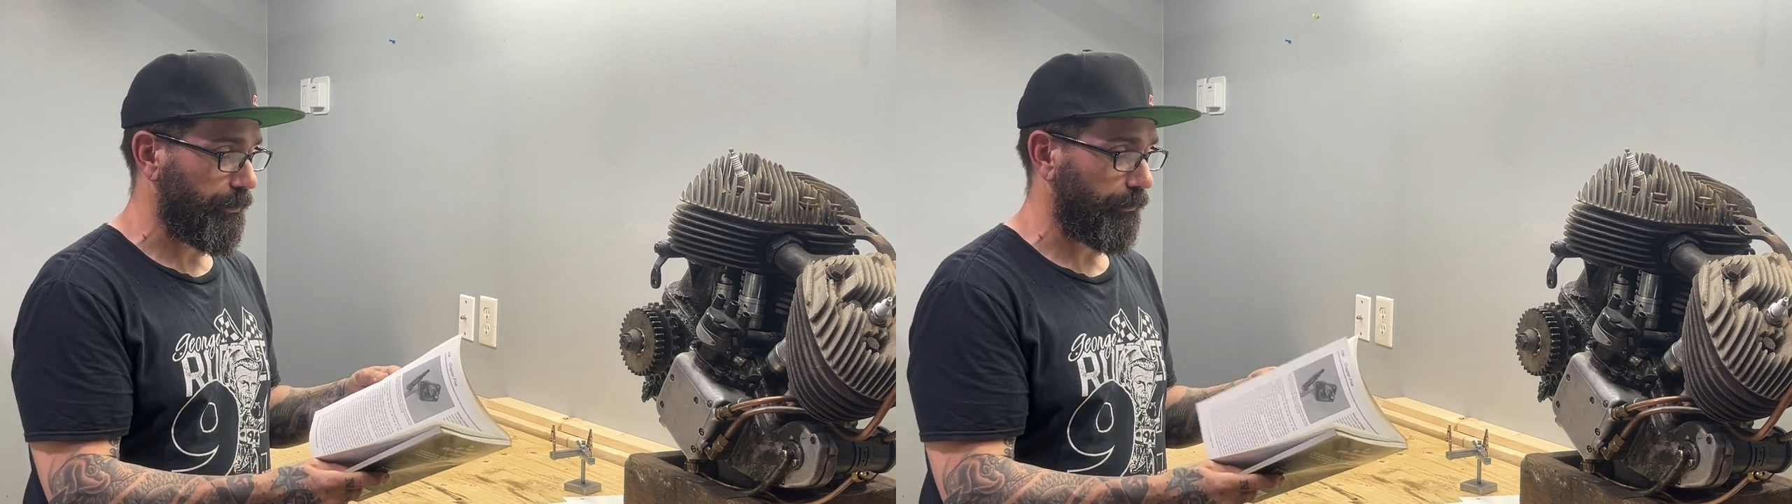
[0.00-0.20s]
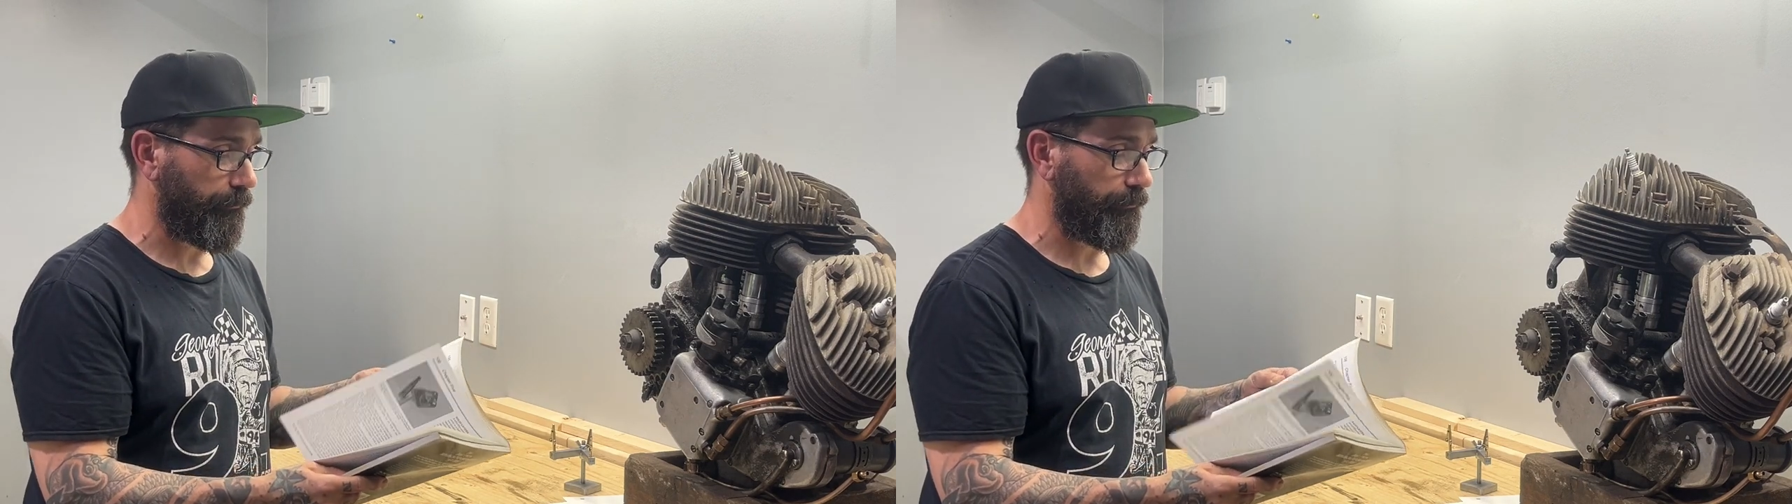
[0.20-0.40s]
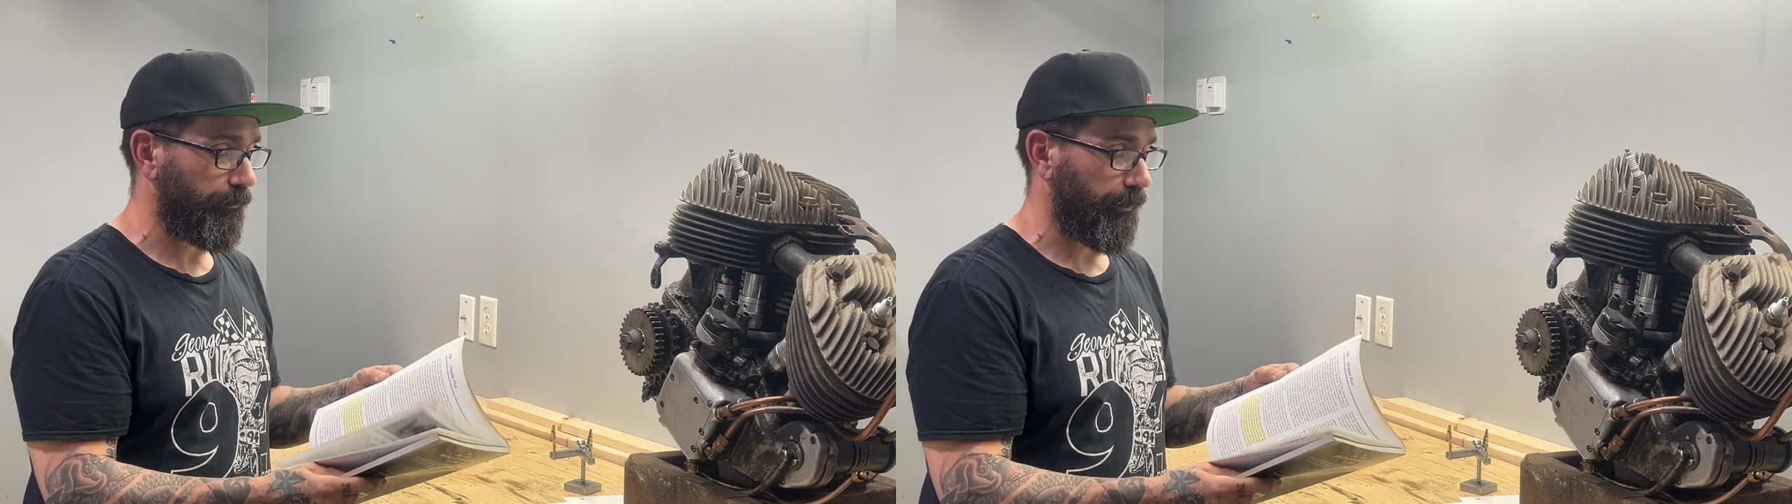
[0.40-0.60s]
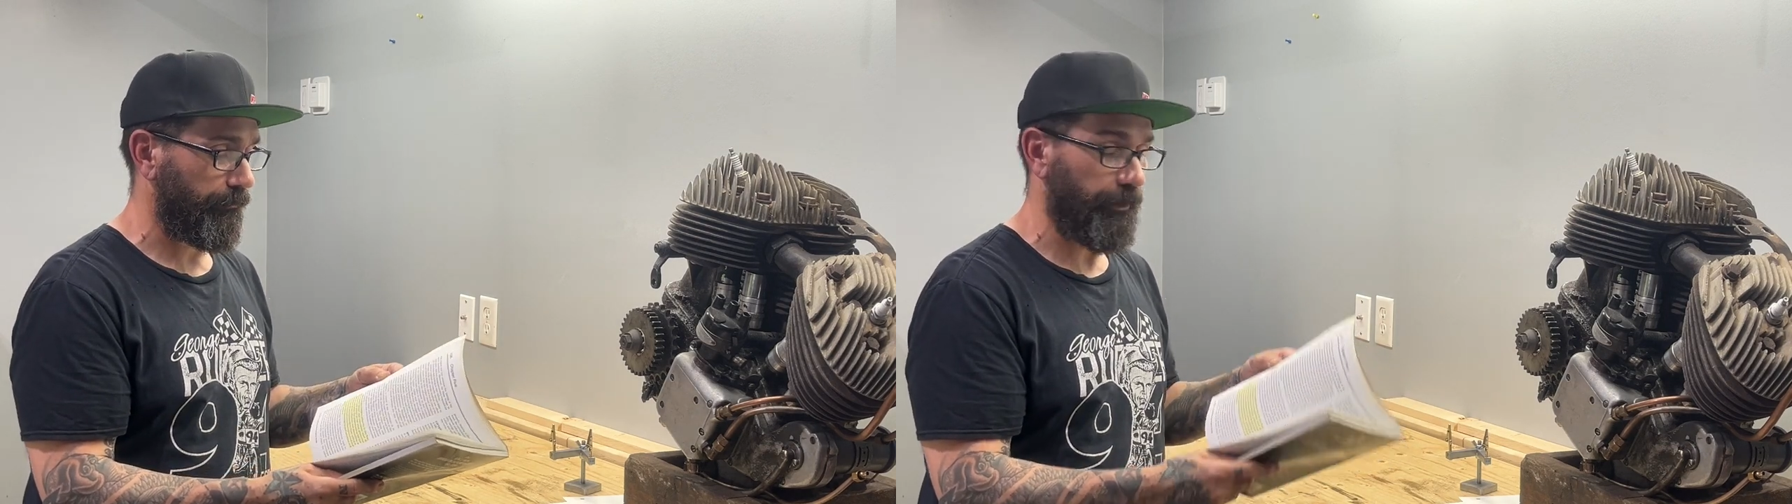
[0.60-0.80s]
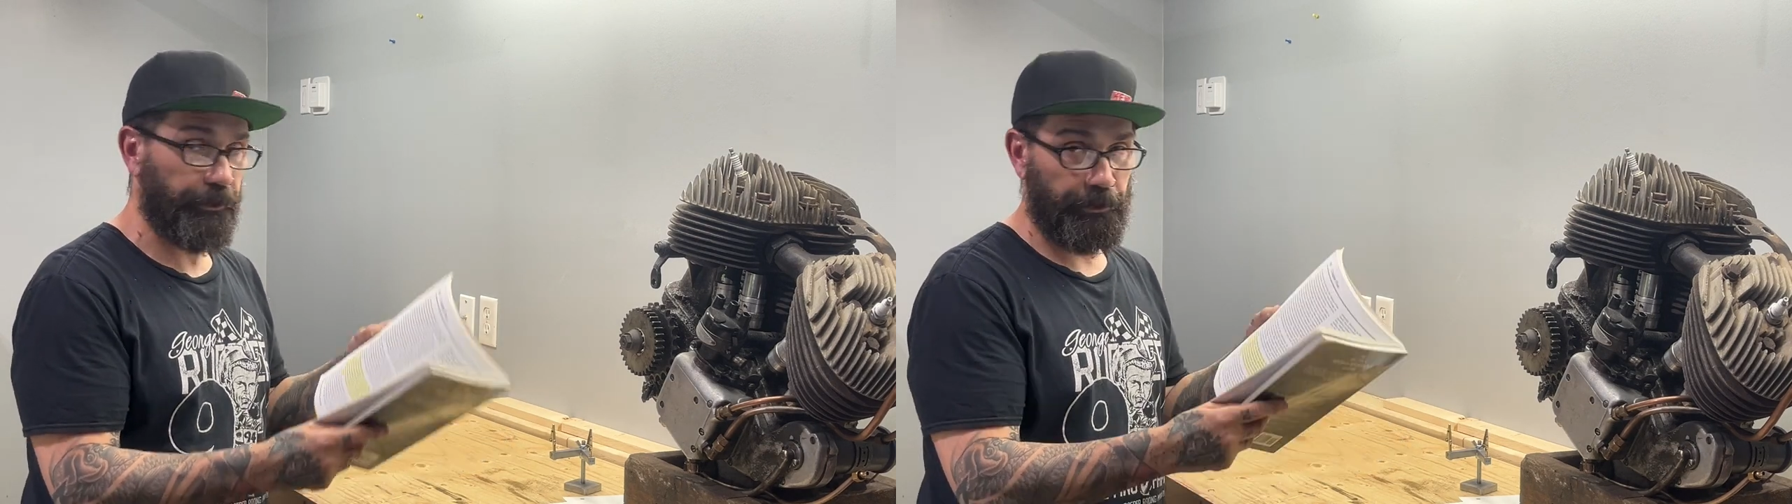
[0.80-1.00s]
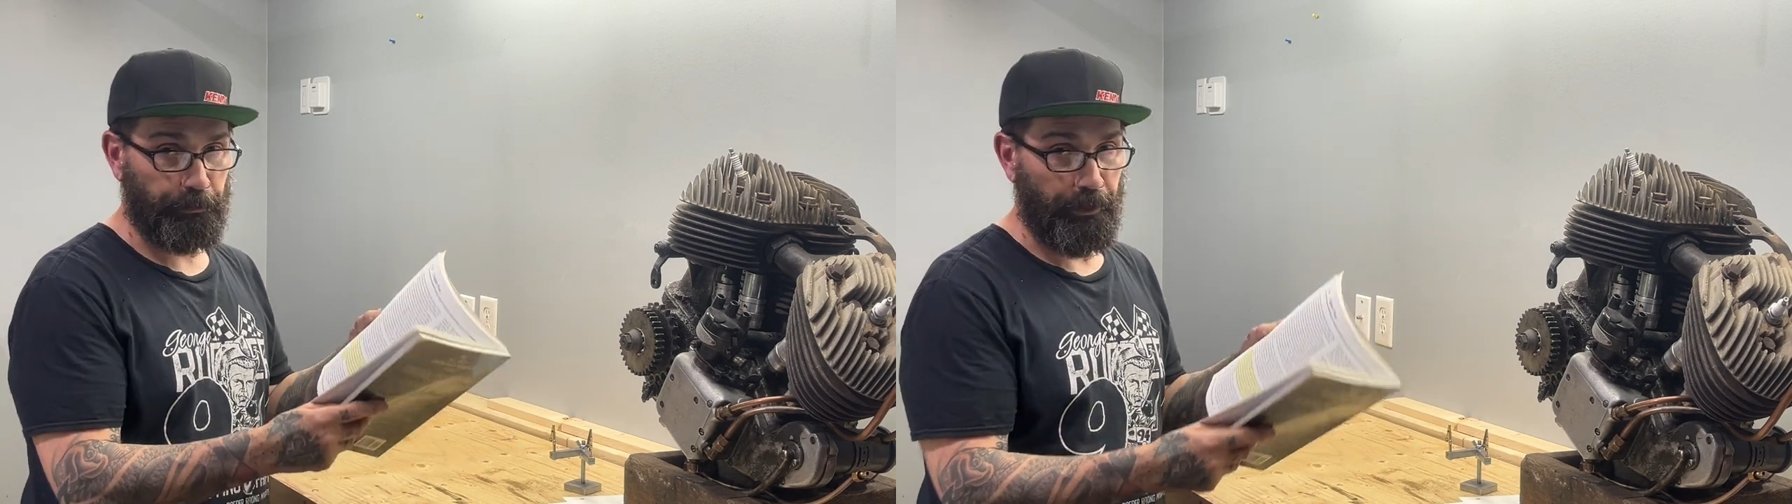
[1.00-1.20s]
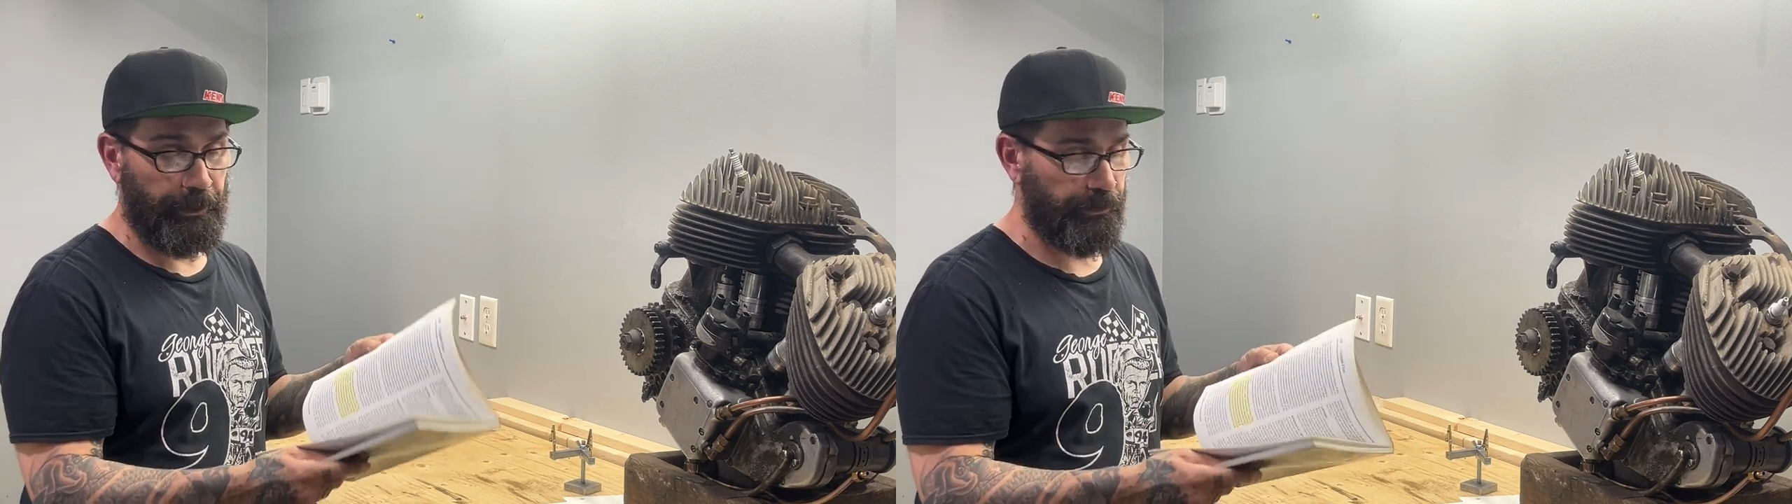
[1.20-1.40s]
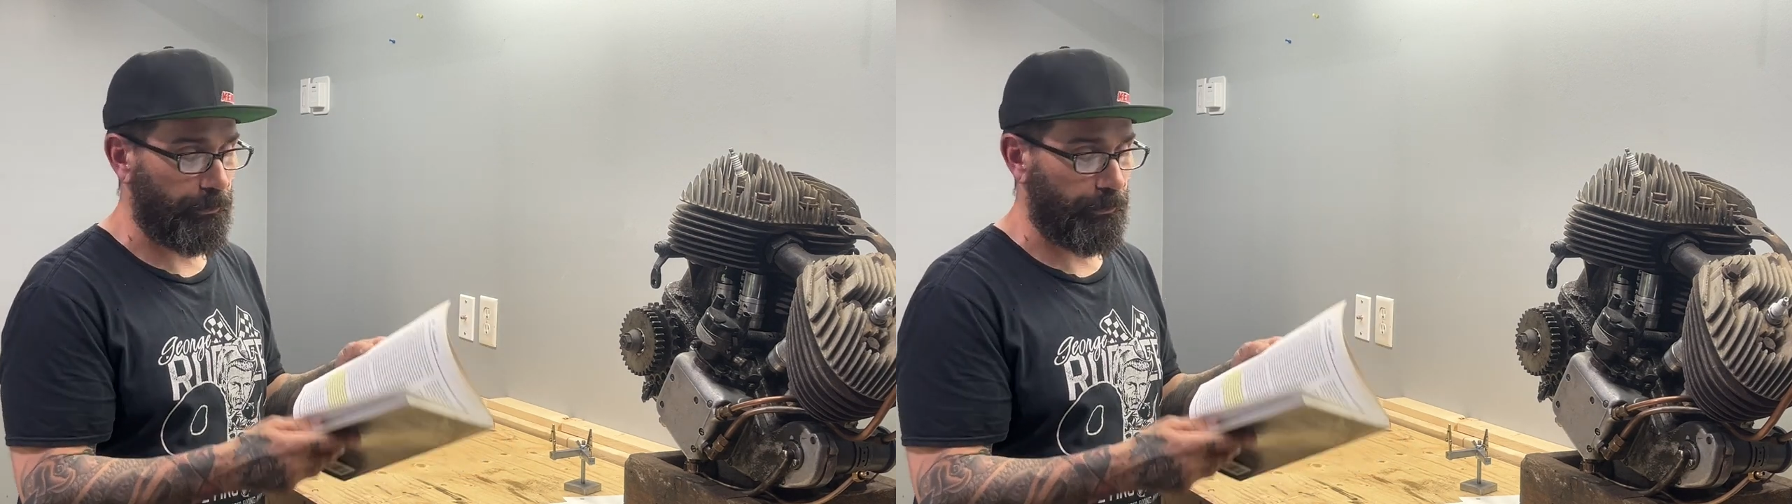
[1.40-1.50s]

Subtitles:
So if vintage bikes